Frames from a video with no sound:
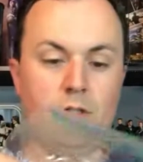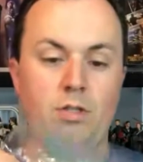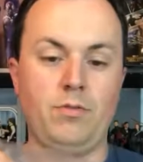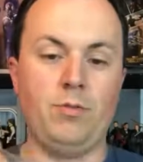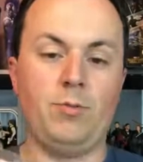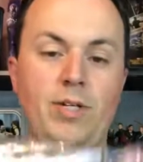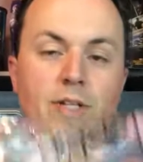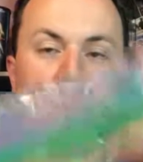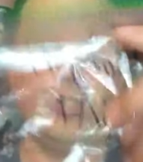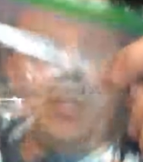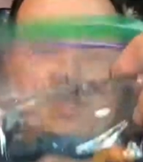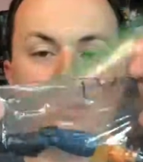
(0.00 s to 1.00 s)
if you
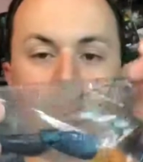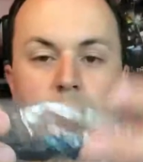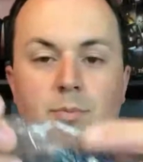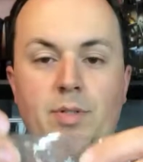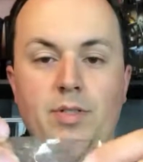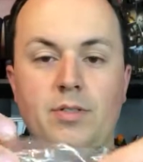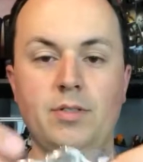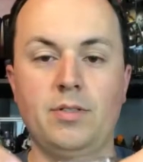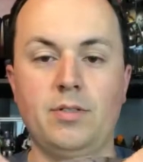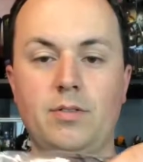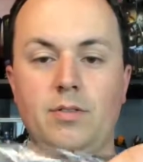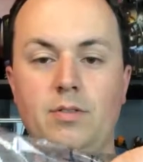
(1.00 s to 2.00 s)
recognize these
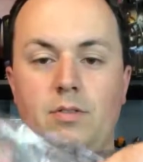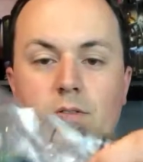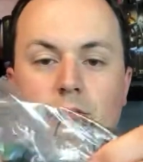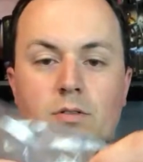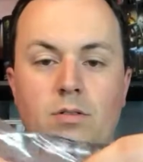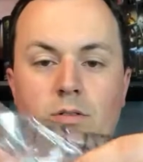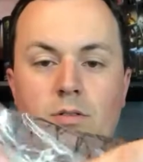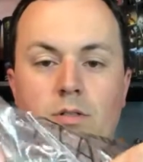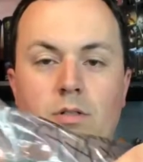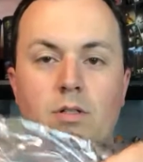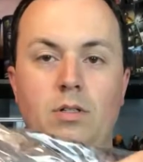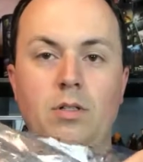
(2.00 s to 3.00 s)
pieces,
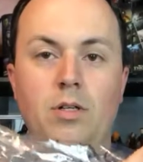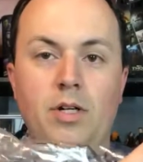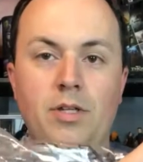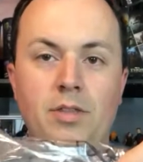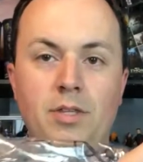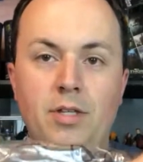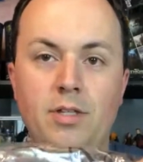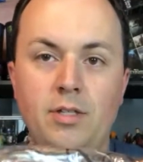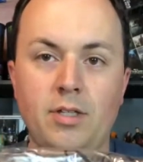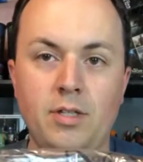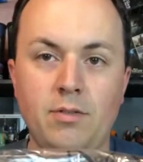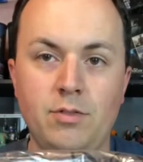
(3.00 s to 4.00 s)
I think
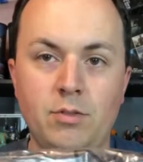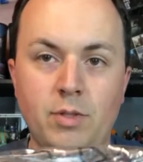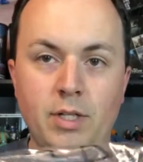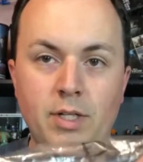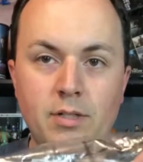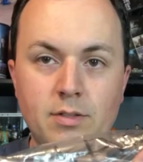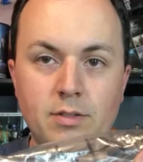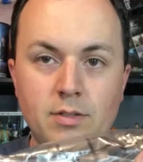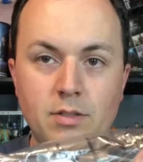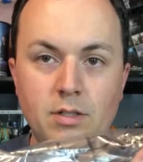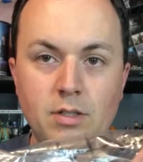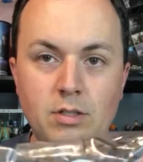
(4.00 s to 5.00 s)
that gives you a hint
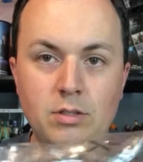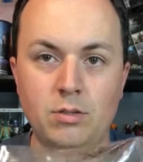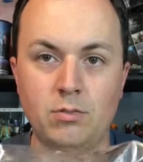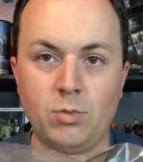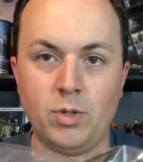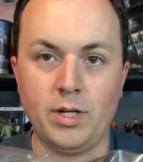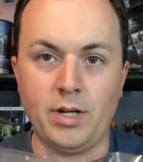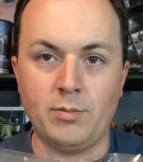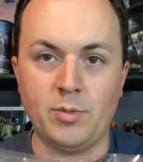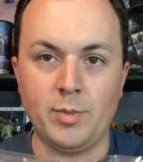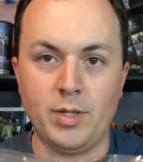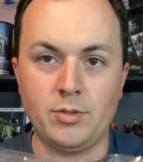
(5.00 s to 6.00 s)
of what I'm
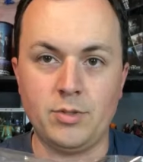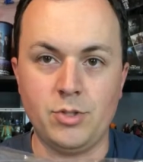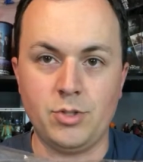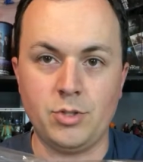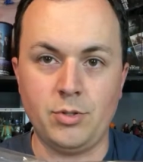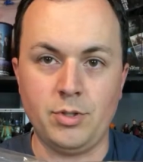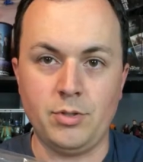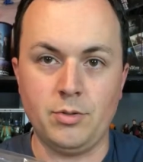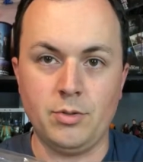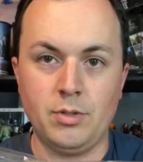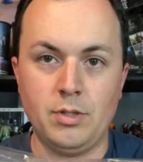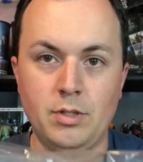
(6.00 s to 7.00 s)
about to show you.
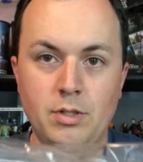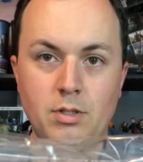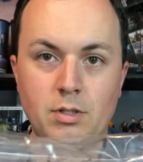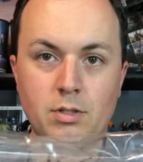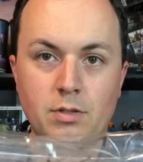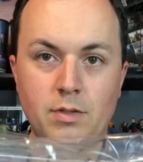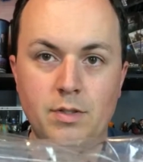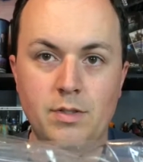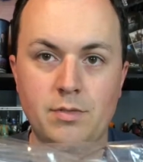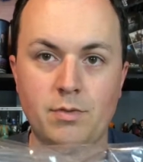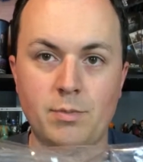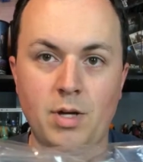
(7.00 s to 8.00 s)
This
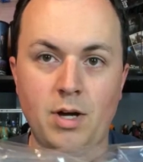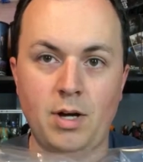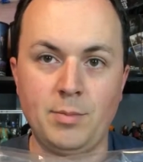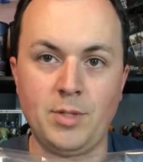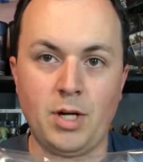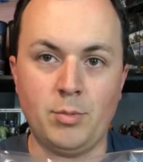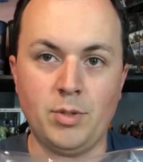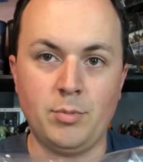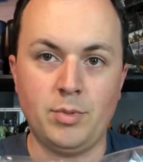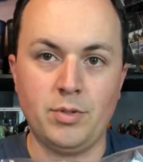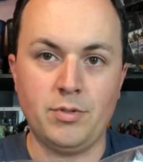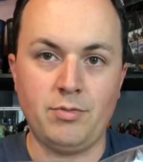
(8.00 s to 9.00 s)
is from the Hobgoblin
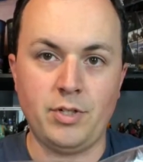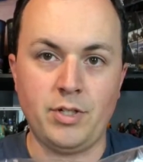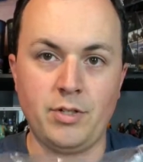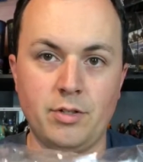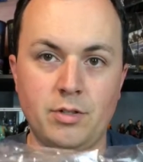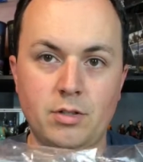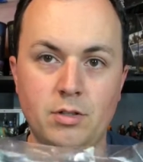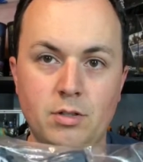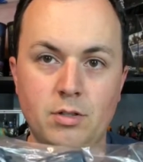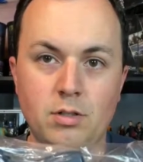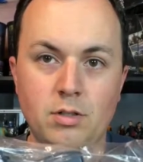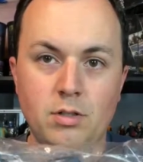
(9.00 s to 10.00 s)
Build-A-Figure.
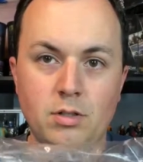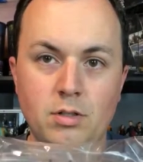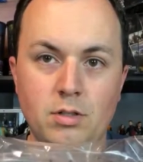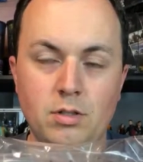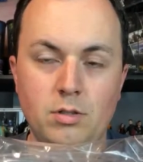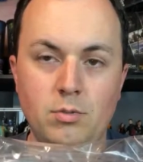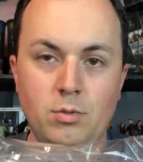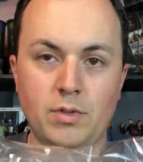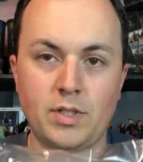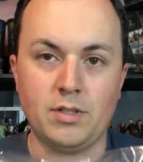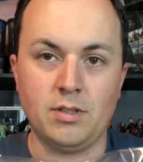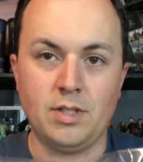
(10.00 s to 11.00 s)
We've got the